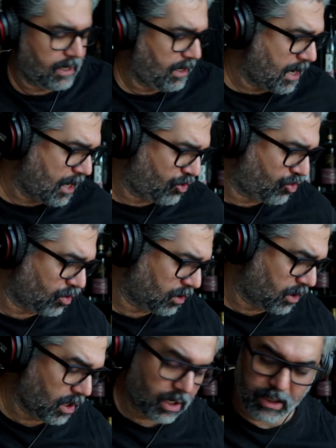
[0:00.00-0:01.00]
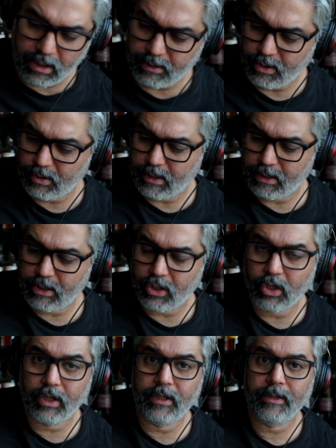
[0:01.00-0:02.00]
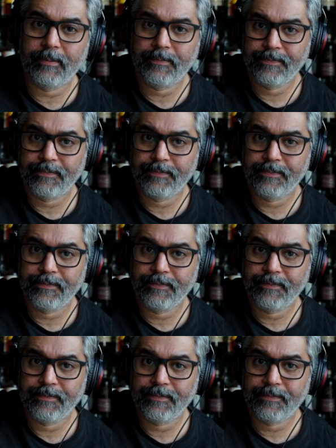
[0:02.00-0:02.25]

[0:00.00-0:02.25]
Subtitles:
natural color. Okay, good.